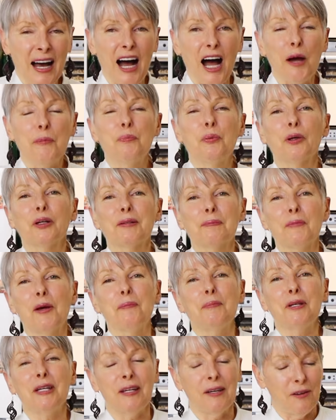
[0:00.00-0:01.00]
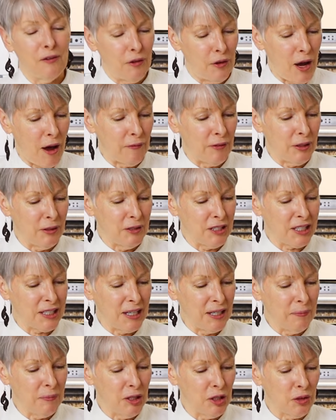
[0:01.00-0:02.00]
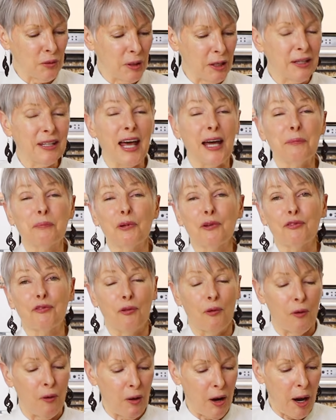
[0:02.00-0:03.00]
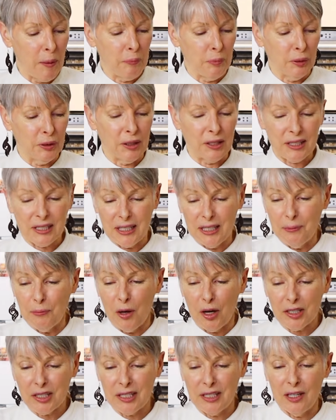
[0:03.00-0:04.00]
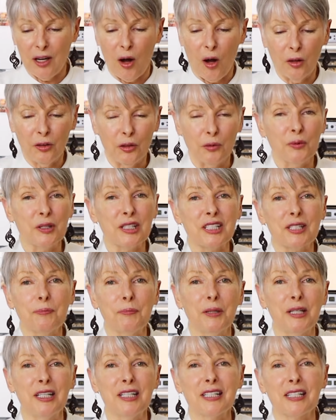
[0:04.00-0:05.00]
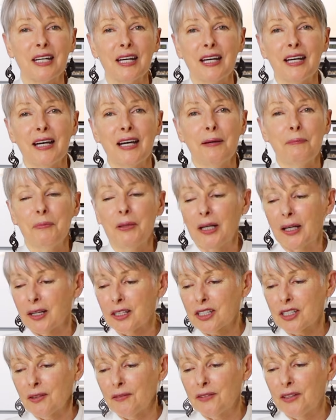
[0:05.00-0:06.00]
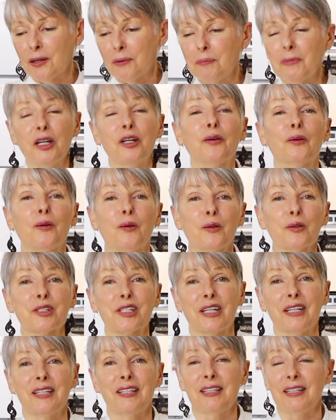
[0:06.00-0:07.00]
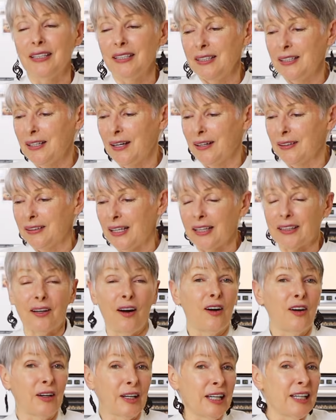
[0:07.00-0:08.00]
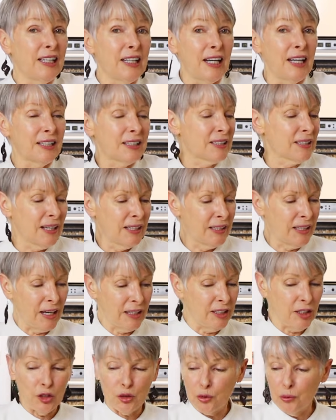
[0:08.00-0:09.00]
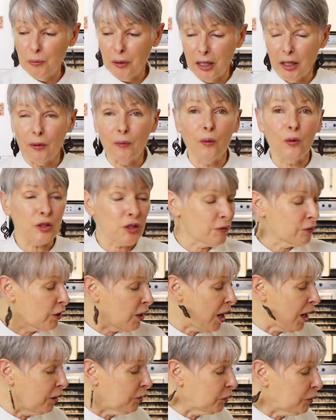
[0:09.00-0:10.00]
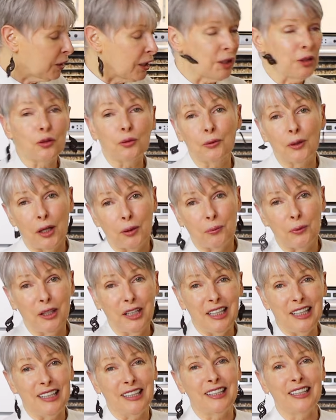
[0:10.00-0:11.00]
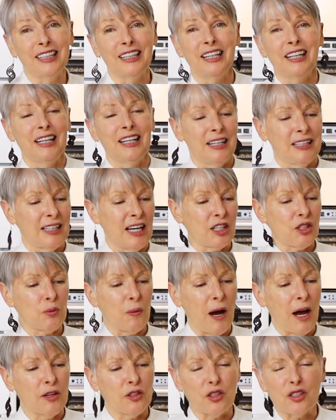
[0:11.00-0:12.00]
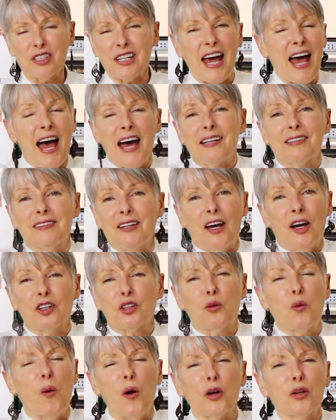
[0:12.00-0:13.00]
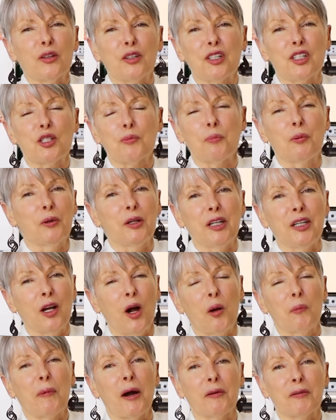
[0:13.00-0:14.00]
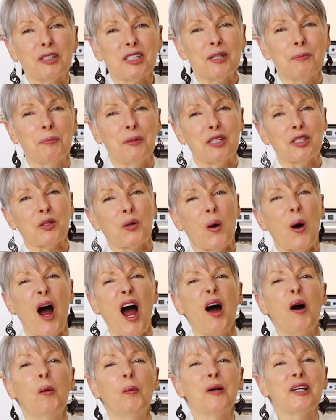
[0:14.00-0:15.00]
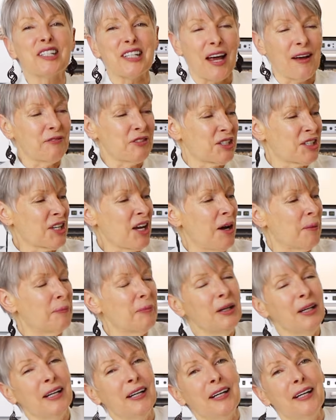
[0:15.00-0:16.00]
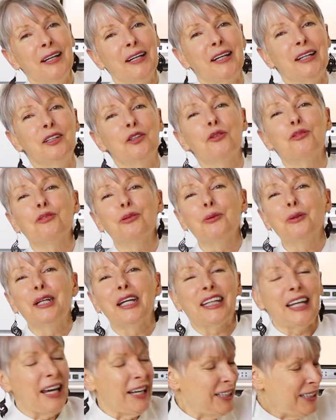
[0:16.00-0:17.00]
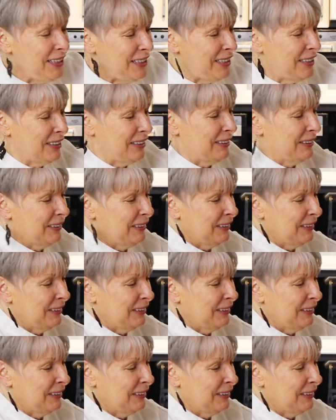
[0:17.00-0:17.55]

I put, maybe if you haven't seen me doing that before, I put the sea moss in all the recipes because of the minerals and the that are in it. 92 minerals of the 102 that we need. That's why I just add a quarter teaspoon in all my recipes. So I always have some in the food that I eat.